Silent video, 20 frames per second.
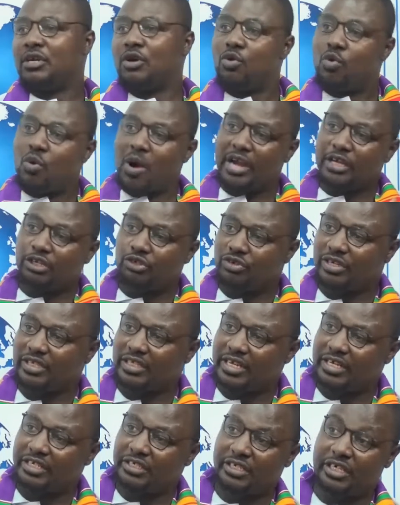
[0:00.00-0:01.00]
who are
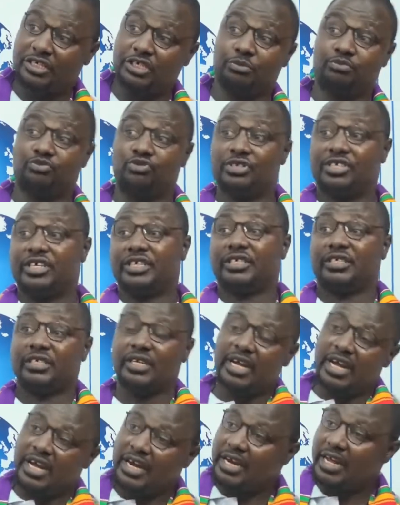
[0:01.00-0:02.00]
interested in such a project,
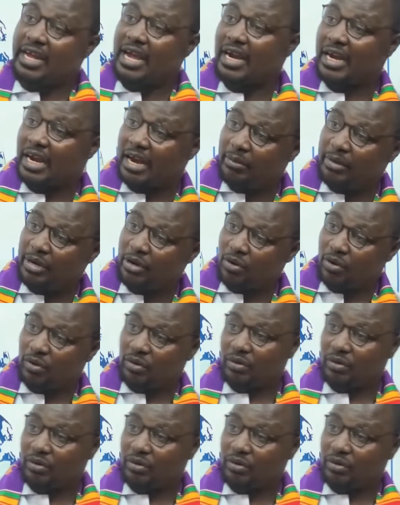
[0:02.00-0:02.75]
and they are coming on.